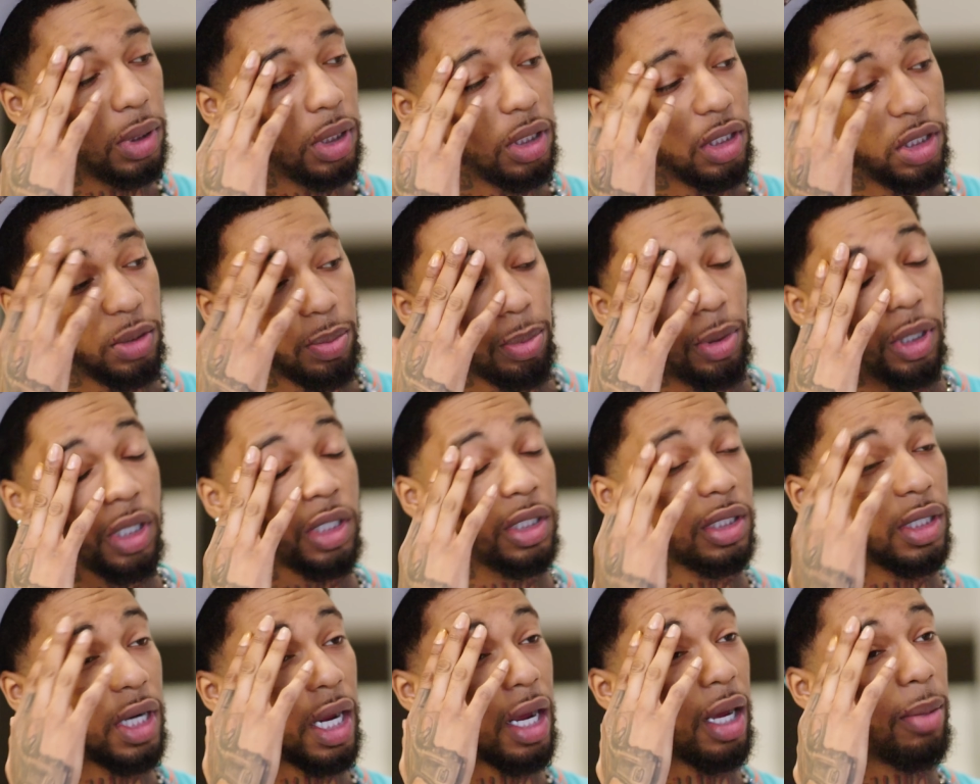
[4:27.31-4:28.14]
he
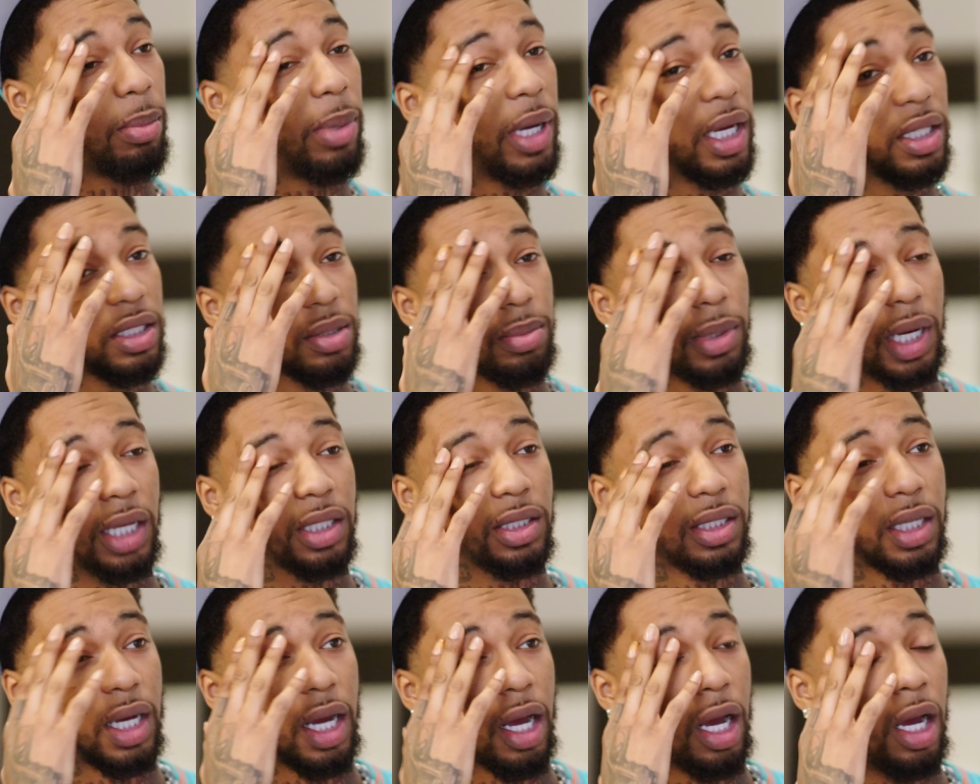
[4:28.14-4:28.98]
sponsored our basketball
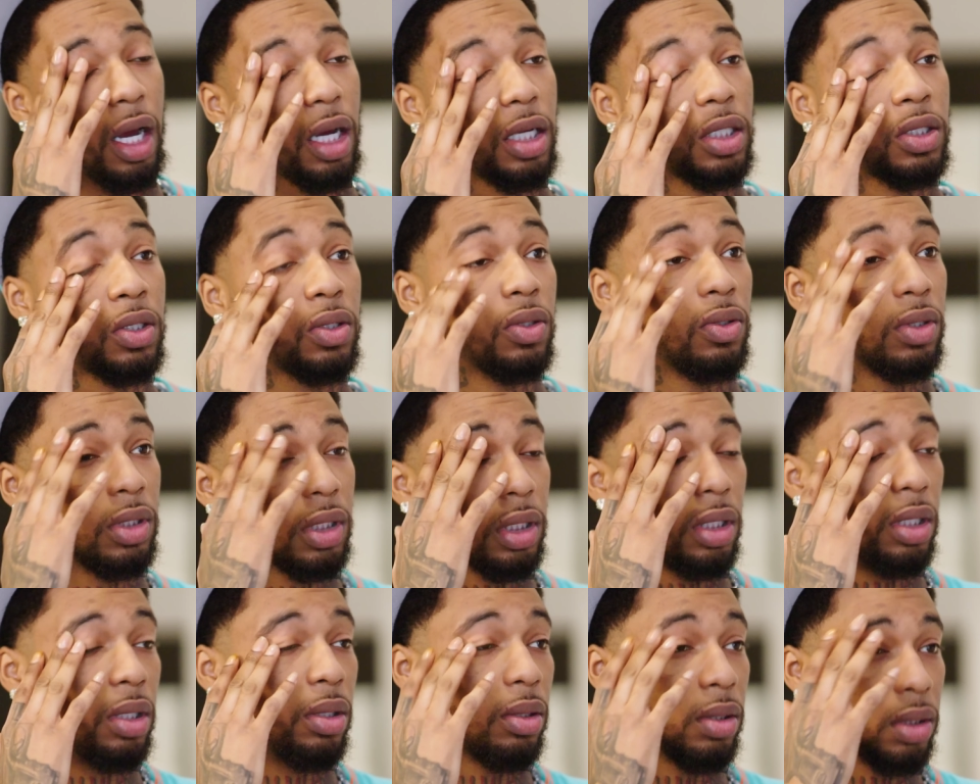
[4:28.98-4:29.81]
team, our high school
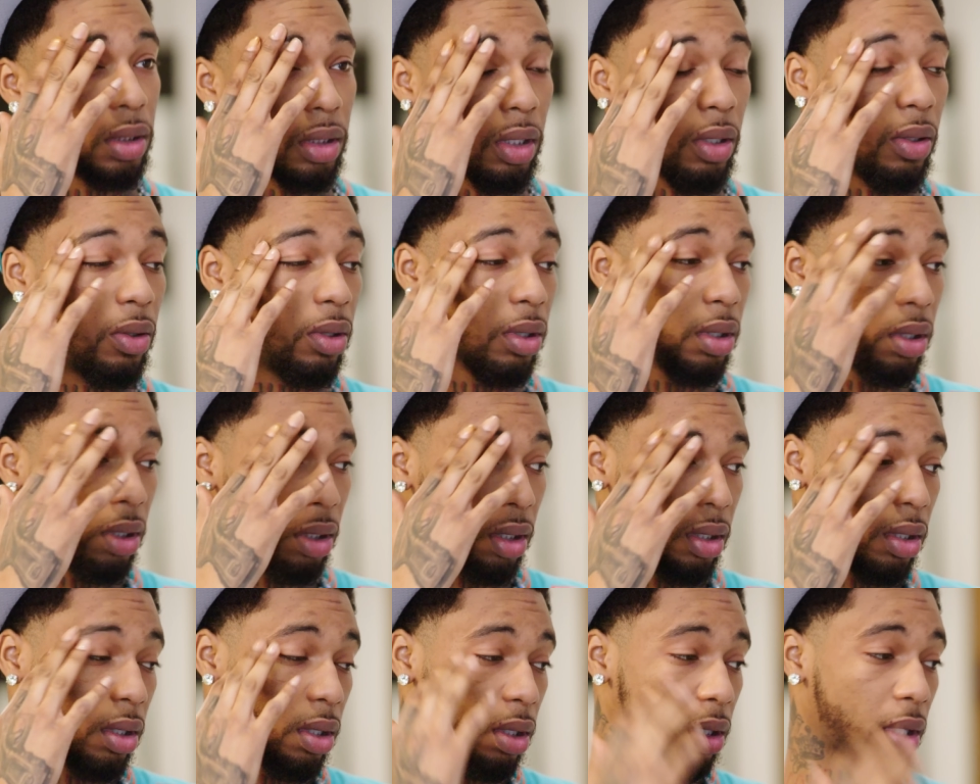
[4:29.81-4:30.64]
team, so
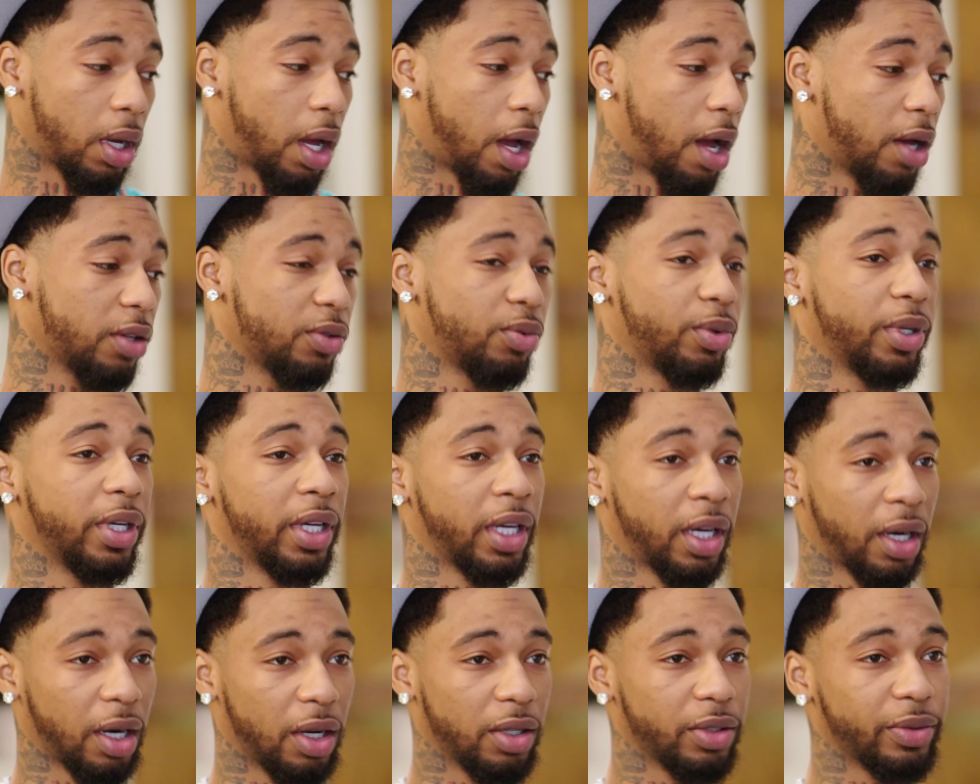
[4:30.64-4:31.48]
I was real
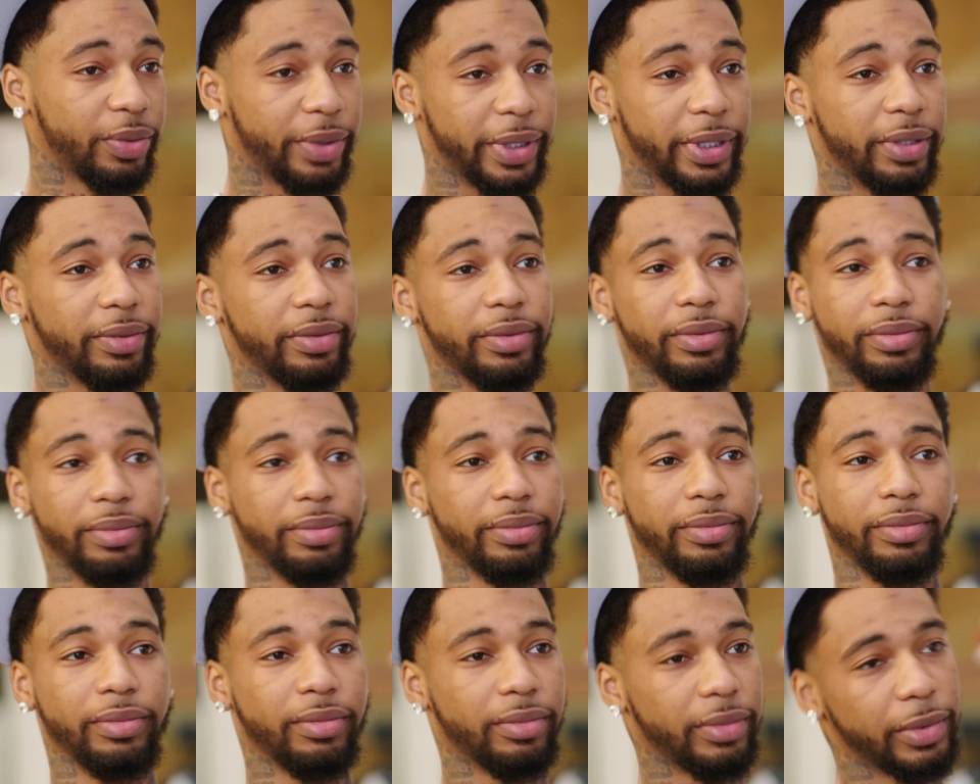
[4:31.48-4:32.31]
close with
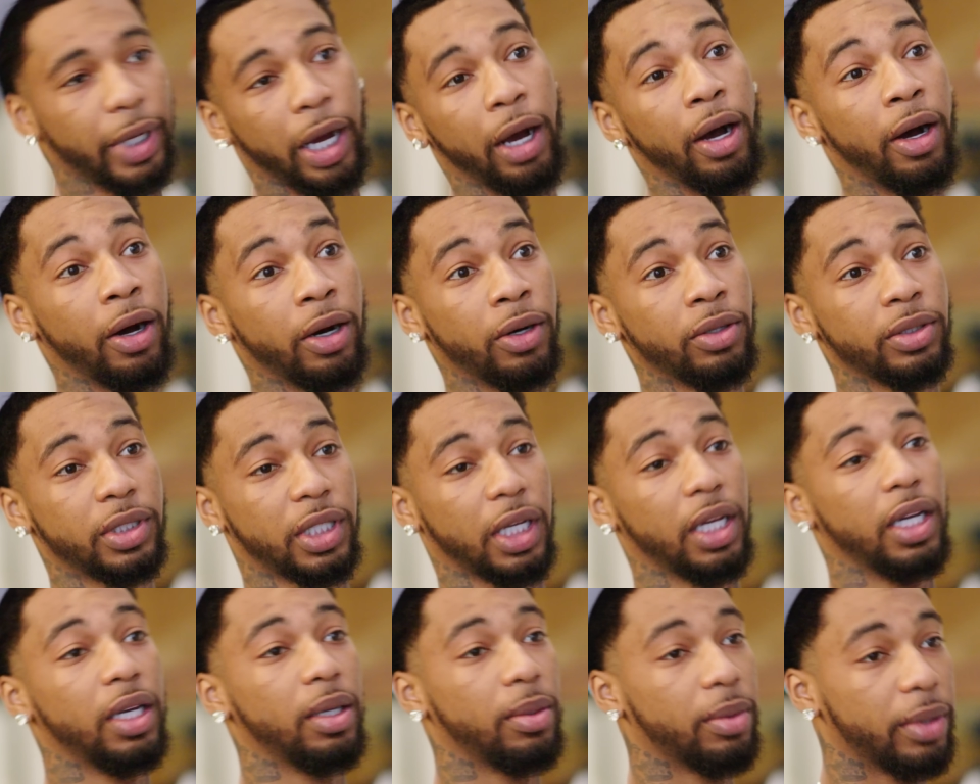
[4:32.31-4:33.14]
the whole
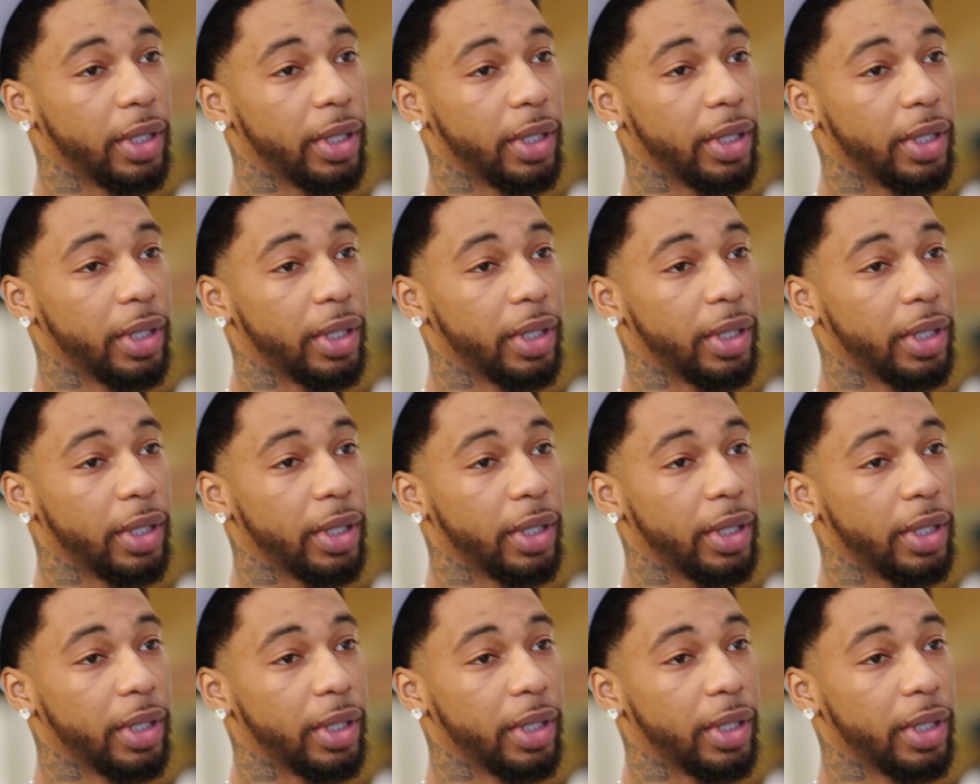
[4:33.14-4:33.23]
team,